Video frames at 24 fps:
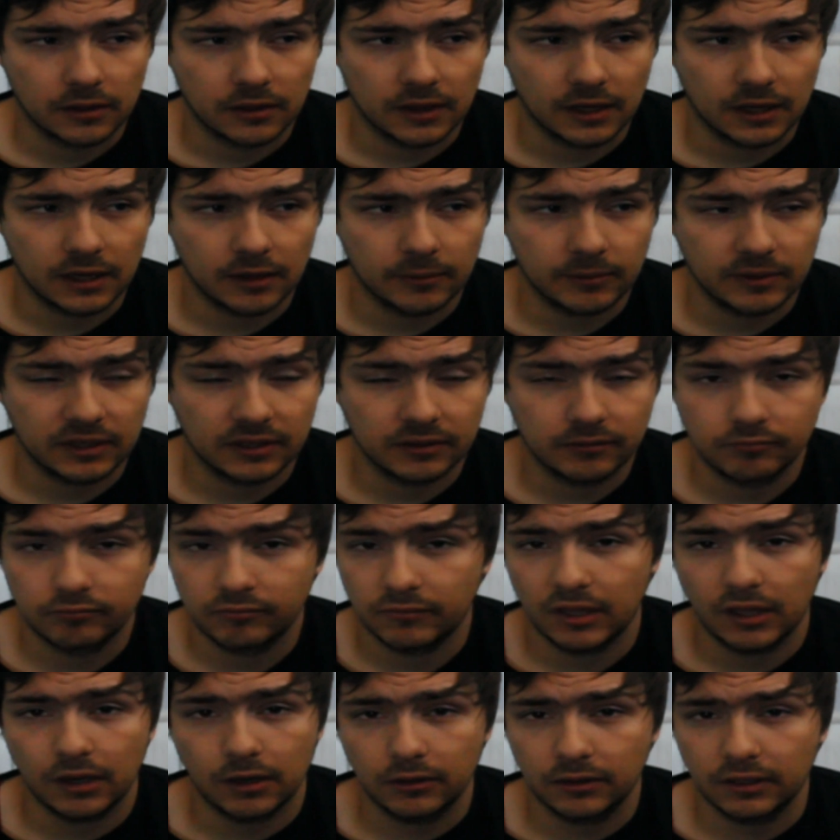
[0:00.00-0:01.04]
then I mean,
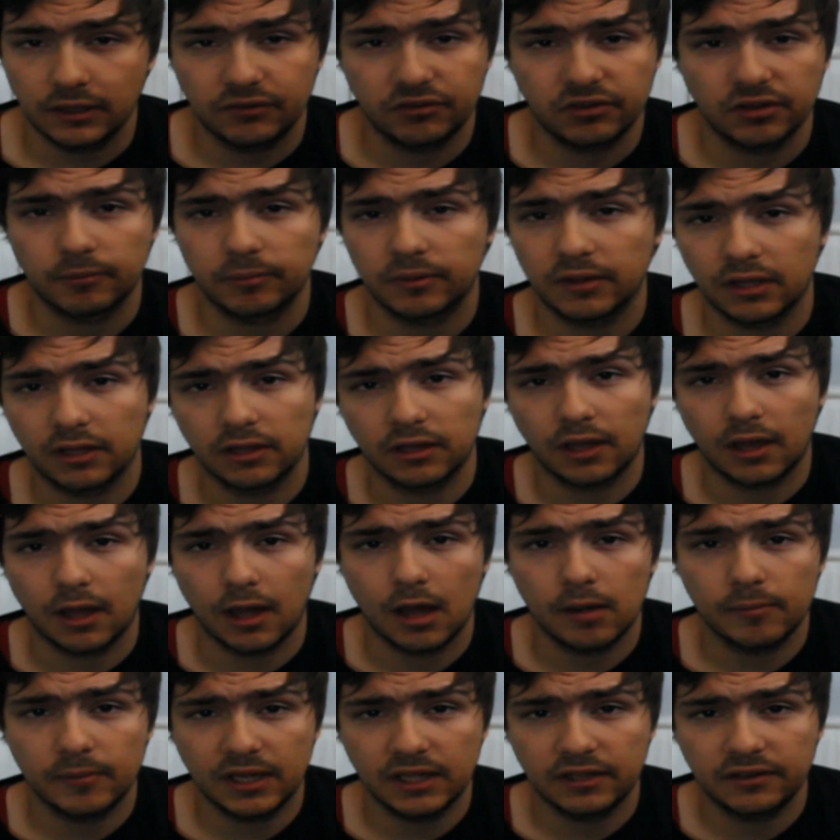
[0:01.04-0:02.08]
you know, leave something in the
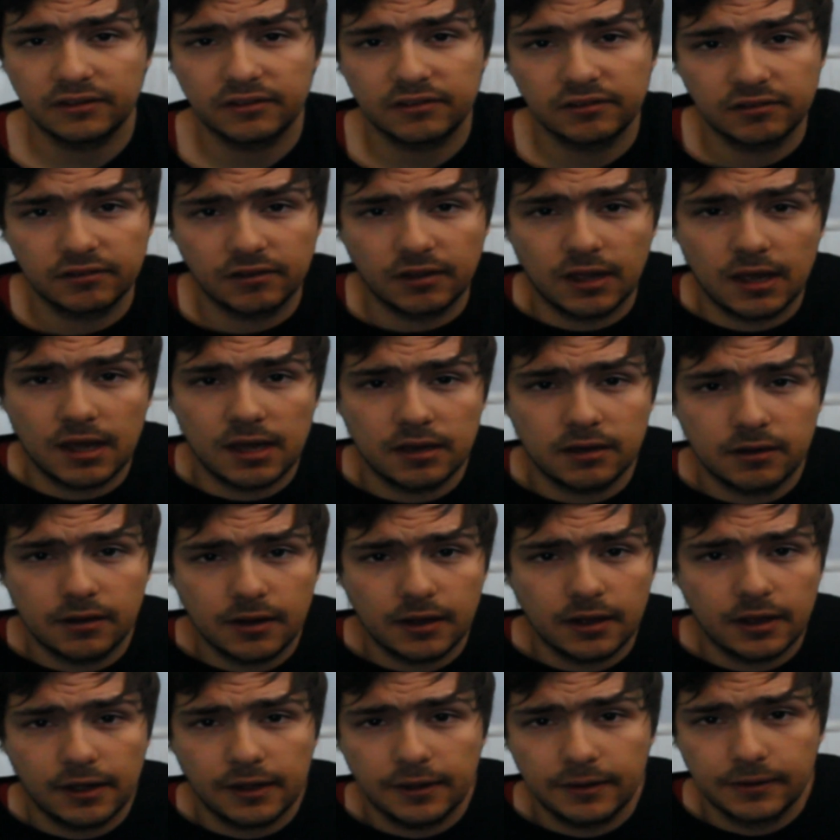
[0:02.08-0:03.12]
comments, and
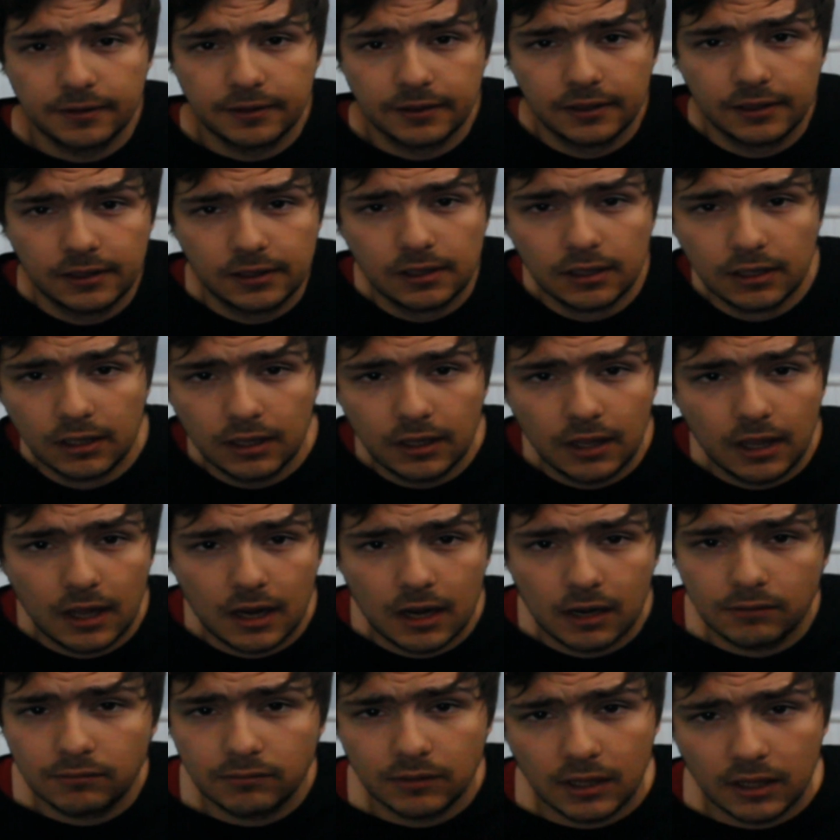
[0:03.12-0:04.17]
you
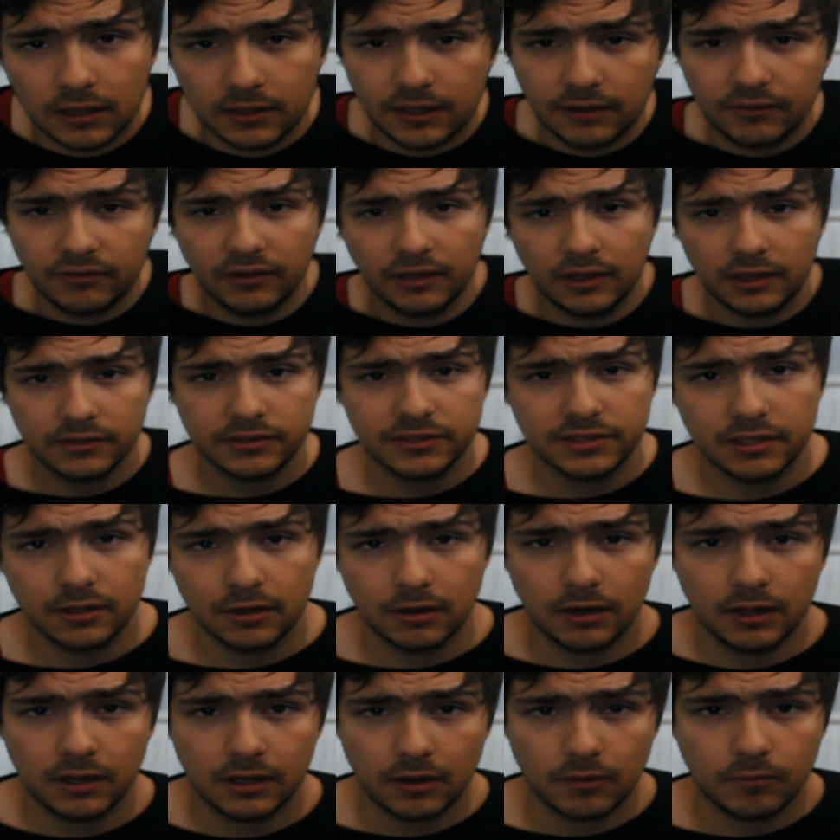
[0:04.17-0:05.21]
know, I'll definitely consider
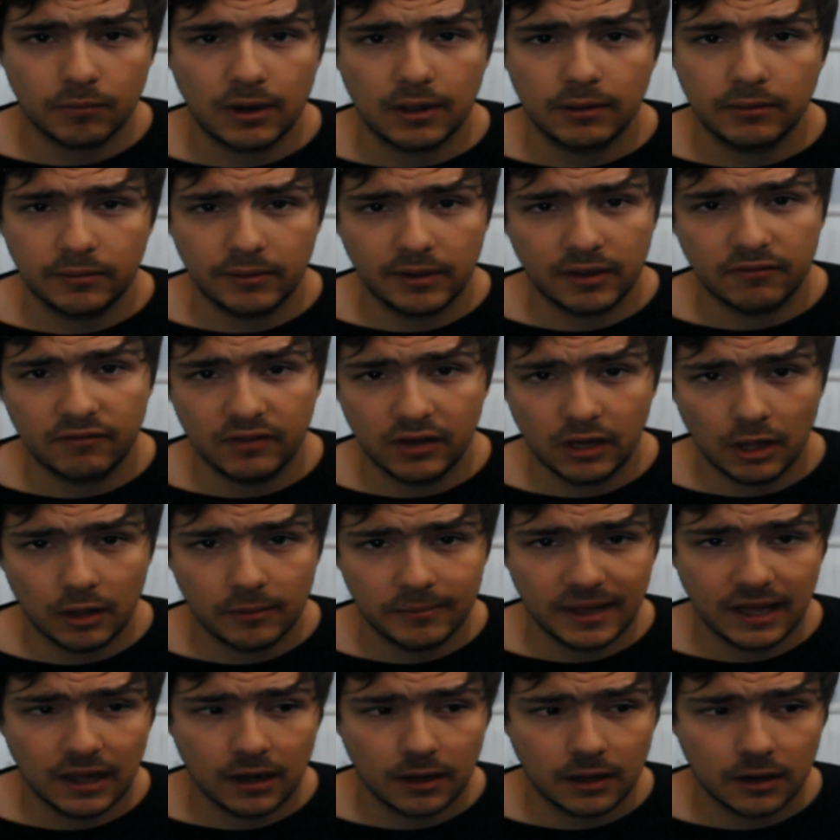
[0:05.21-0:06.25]
it, and I'll probably make a video
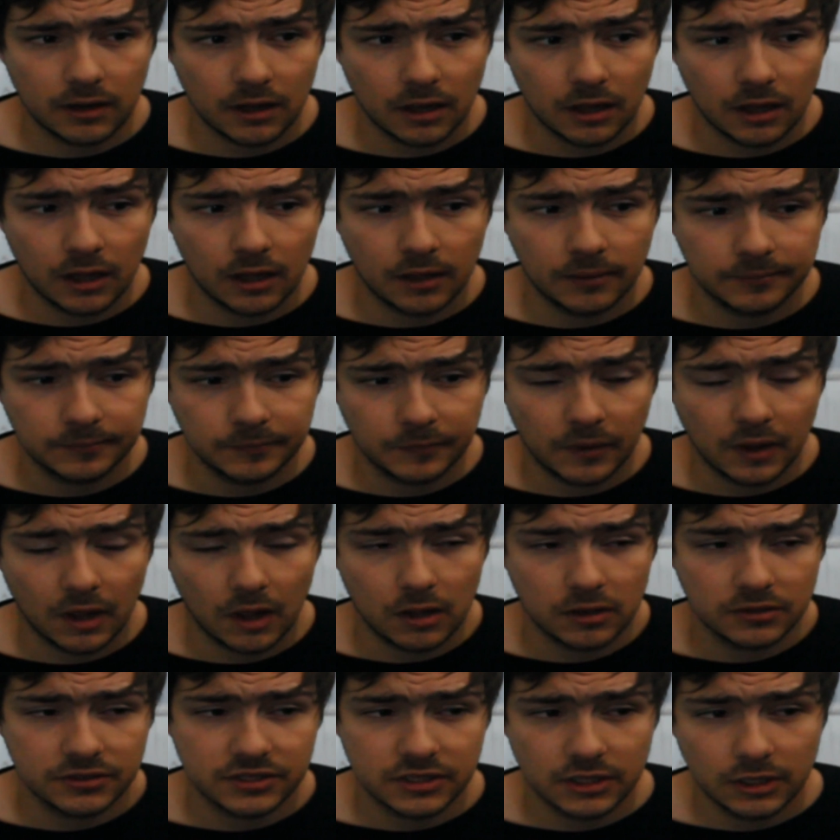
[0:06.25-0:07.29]
about it.
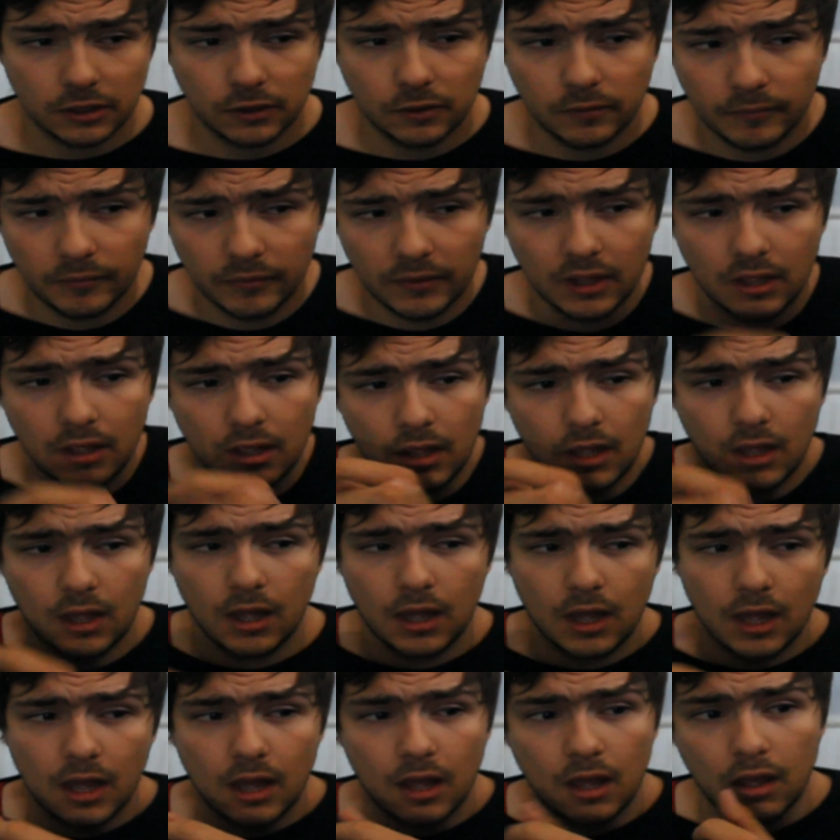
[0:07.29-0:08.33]
Also,
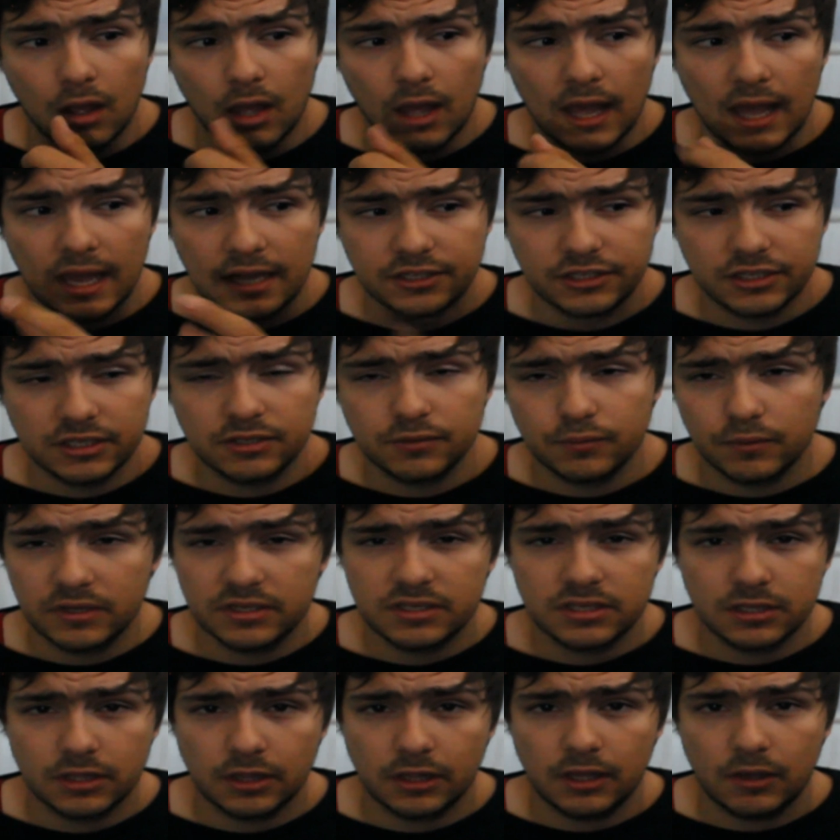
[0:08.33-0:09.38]
I just
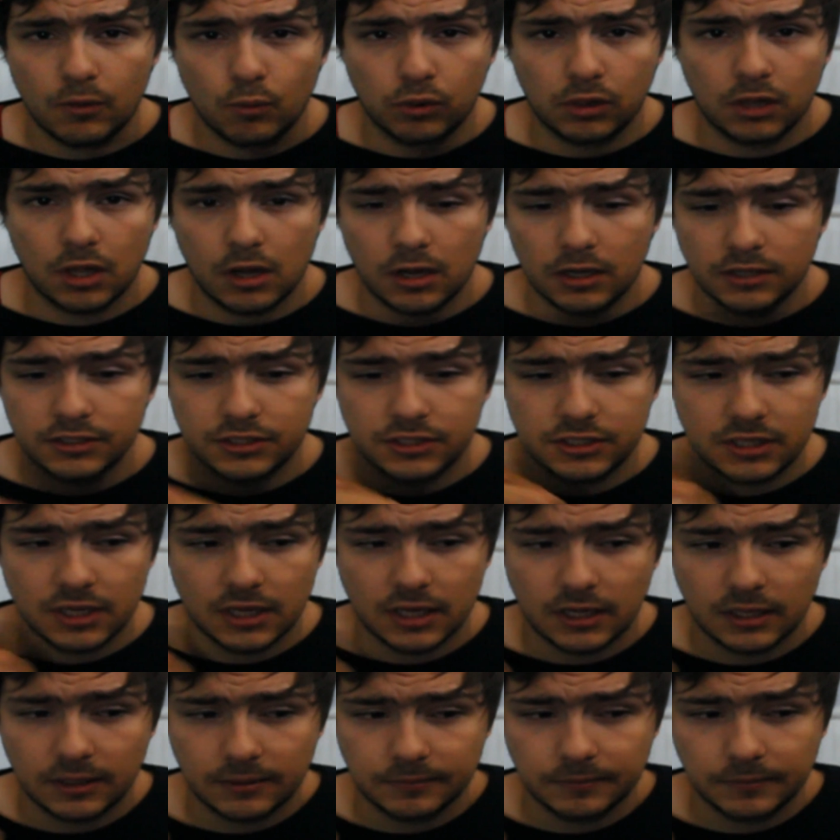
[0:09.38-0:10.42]
recently launched
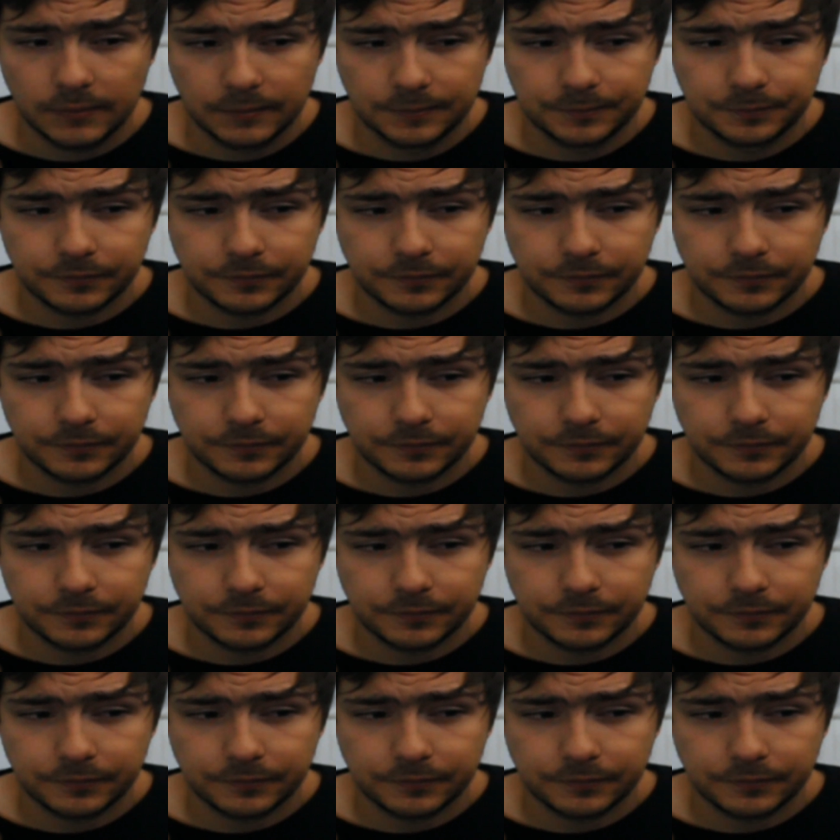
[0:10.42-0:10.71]
a